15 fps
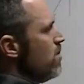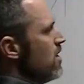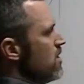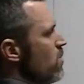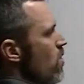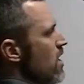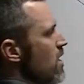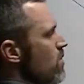
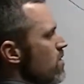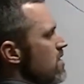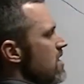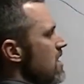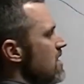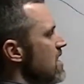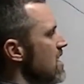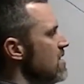plus 1 equals
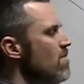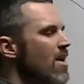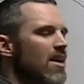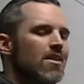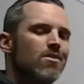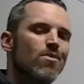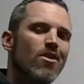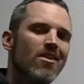6x
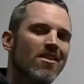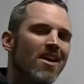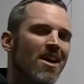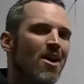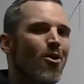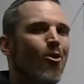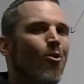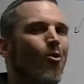minus 1.
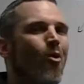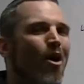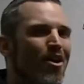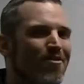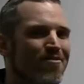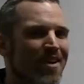One